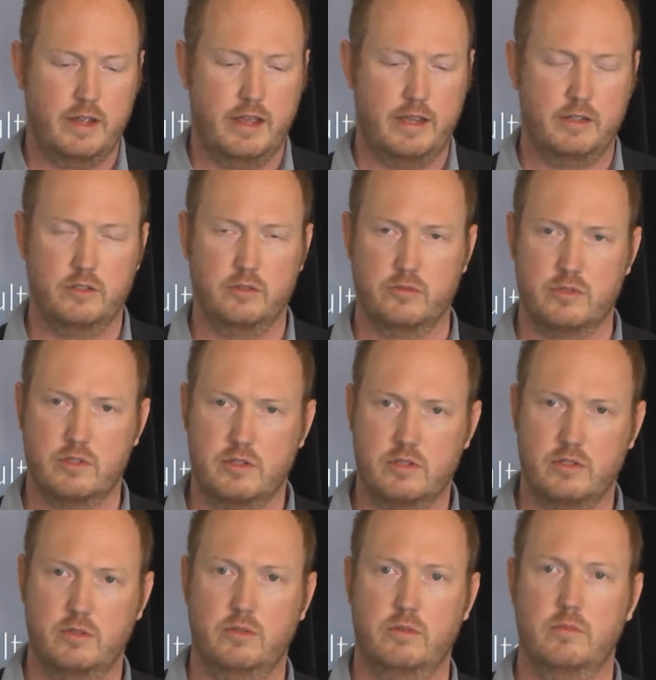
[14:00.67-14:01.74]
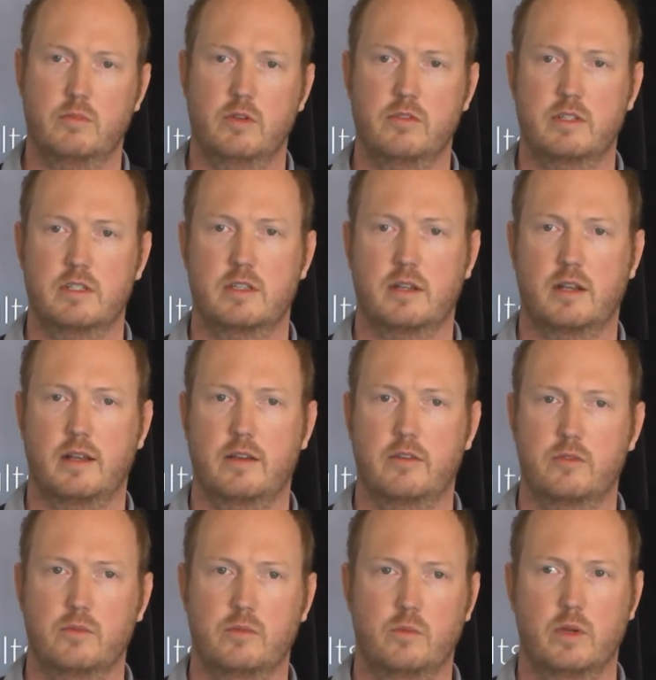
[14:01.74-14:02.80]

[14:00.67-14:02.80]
angles to moving to the cloud.